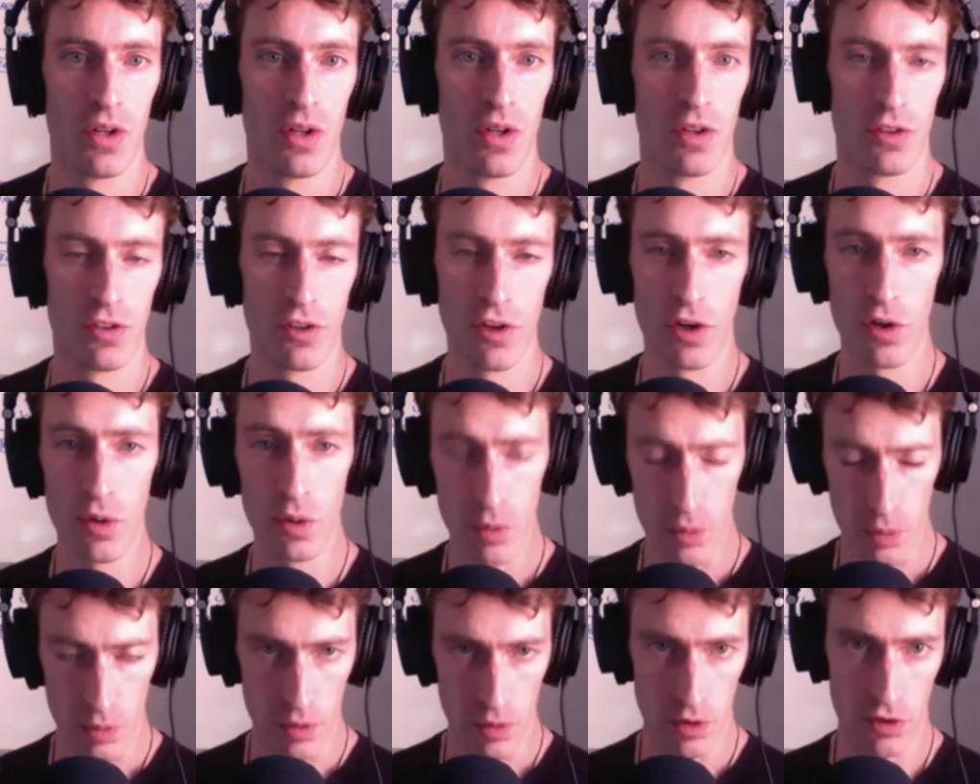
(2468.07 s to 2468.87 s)
So
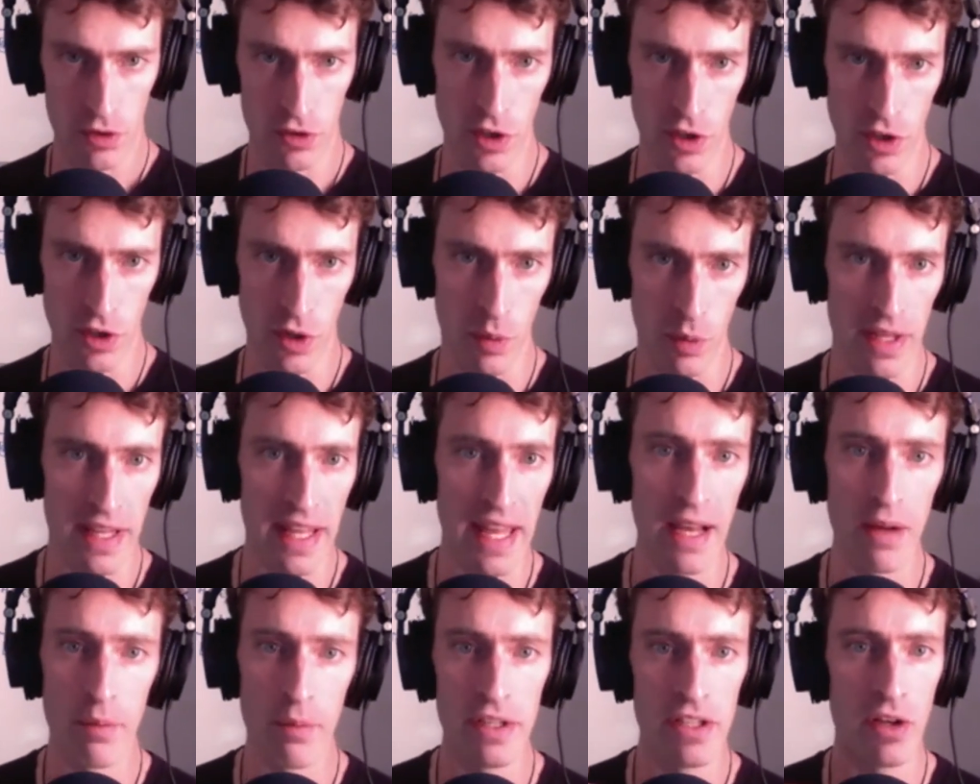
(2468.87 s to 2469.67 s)

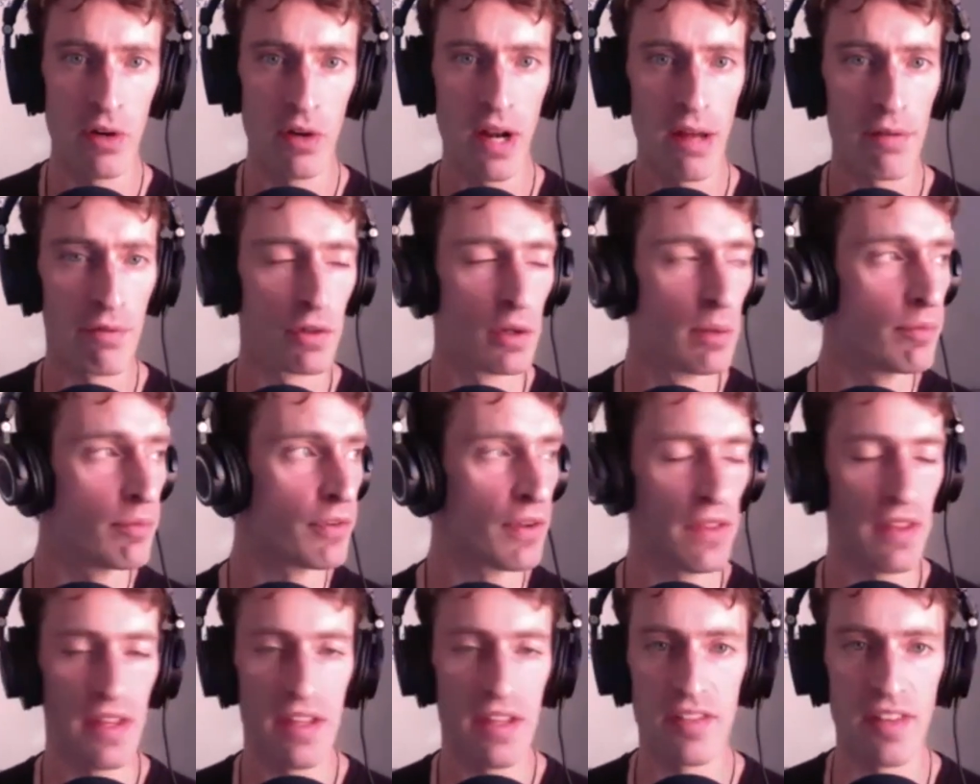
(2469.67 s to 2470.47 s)
we don't have room for
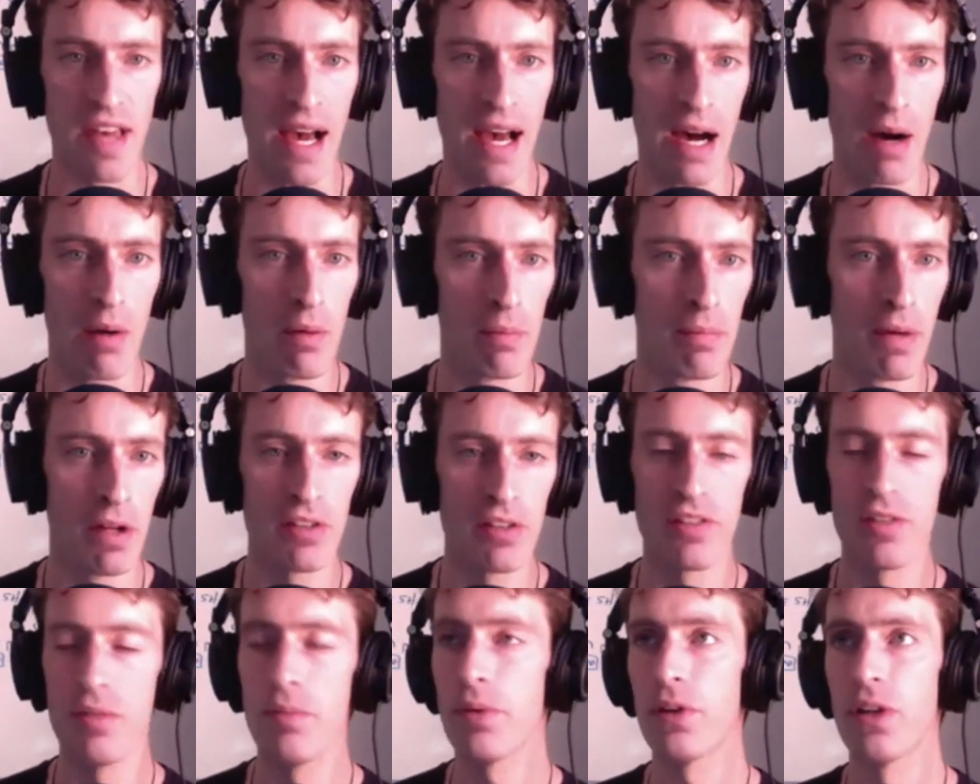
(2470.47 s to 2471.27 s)
these
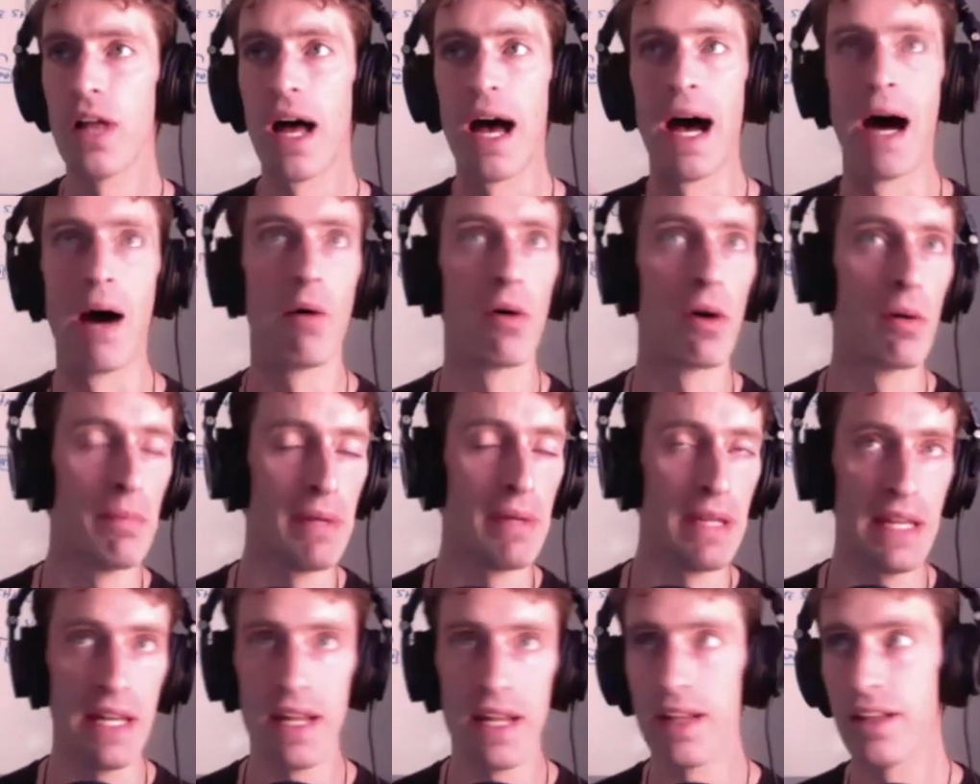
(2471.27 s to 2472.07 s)
multiple hour
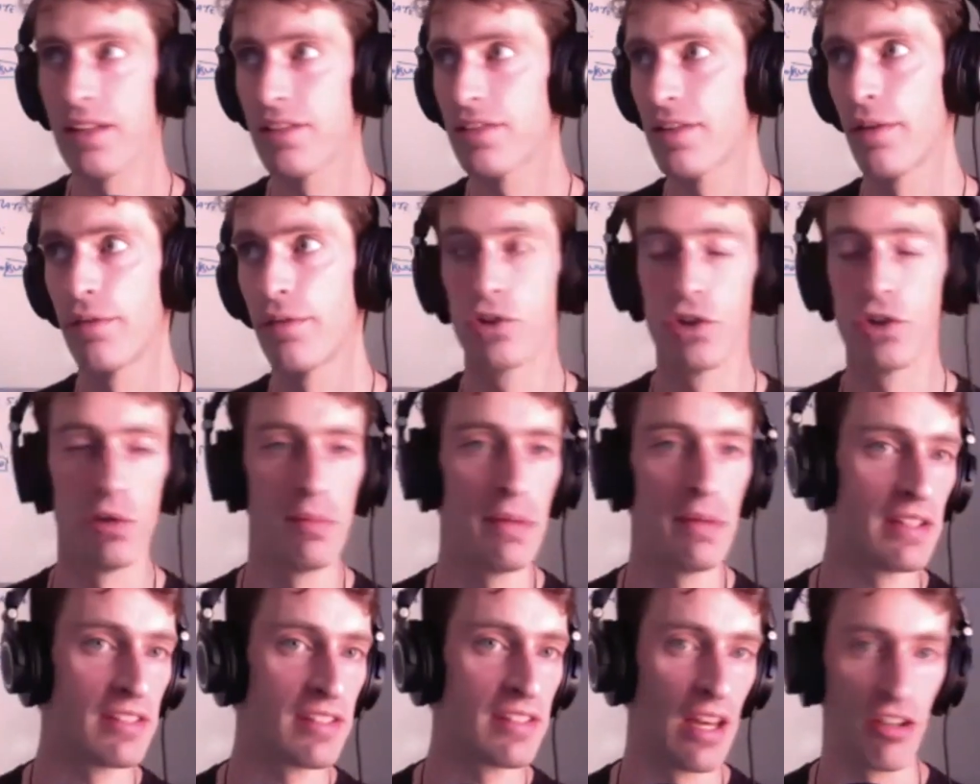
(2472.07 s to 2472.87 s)
meetings of
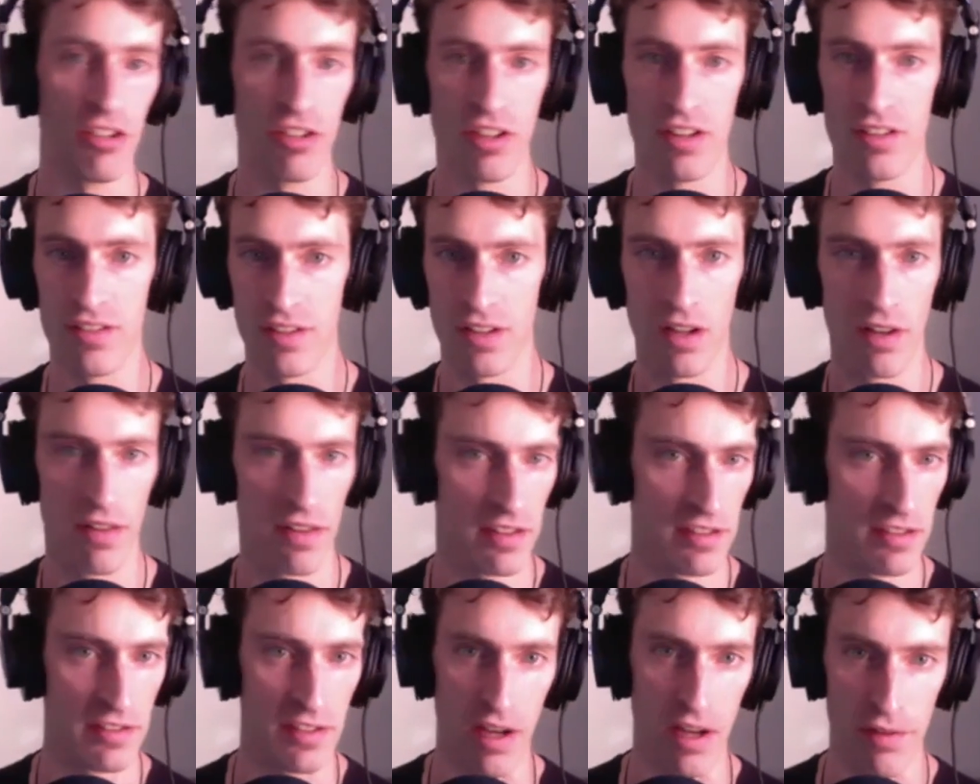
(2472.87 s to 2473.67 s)
grooming sessions and all
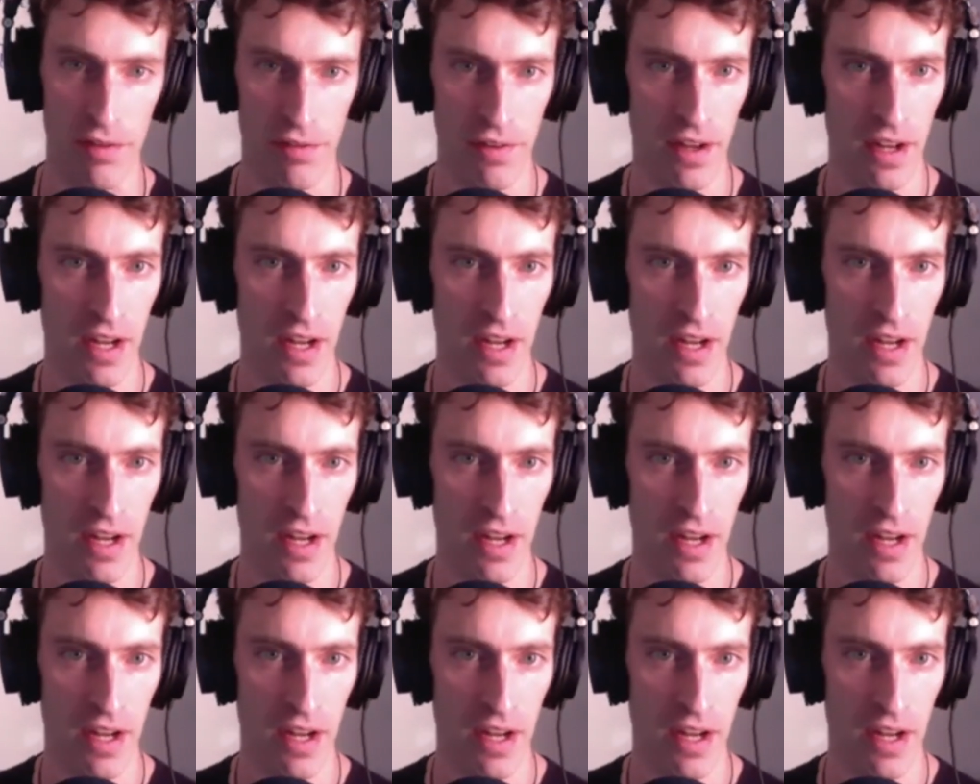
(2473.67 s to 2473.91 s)
this stuff.